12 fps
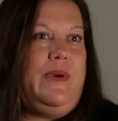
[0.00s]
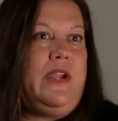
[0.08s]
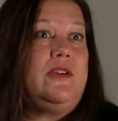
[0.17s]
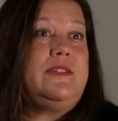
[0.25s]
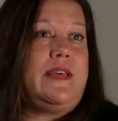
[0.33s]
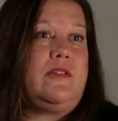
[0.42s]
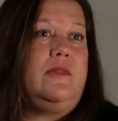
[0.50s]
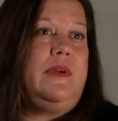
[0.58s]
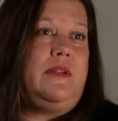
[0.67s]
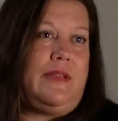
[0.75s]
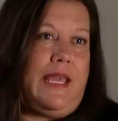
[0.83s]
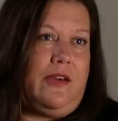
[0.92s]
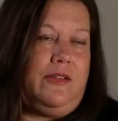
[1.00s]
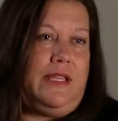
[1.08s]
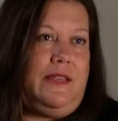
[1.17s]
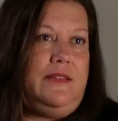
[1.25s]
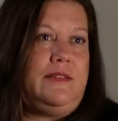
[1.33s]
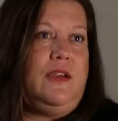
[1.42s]
We are Sacramento
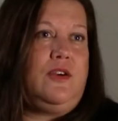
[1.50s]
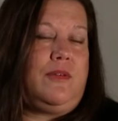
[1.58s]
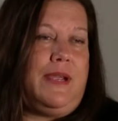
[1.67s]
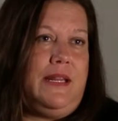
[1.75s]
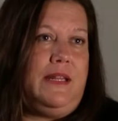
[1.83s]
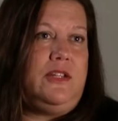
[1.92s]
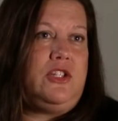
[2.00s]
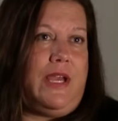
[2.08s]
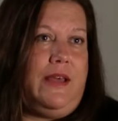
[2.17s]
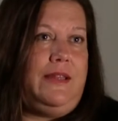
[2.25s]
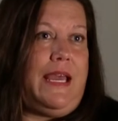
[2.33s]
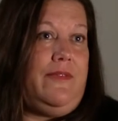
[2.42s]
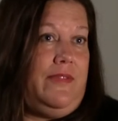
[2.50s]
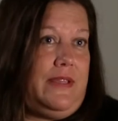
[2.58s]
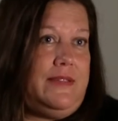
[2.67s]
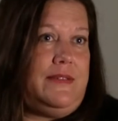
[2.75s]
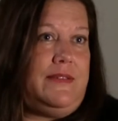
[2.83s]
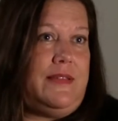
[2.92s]
County's accredited child
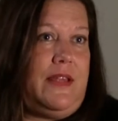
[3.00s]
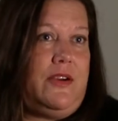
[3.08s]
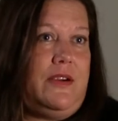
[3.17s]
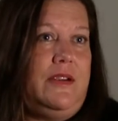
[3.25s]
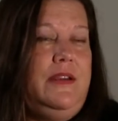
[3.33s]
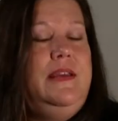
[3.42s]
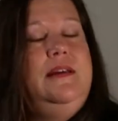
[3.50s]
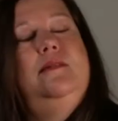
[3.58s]
advocacy center.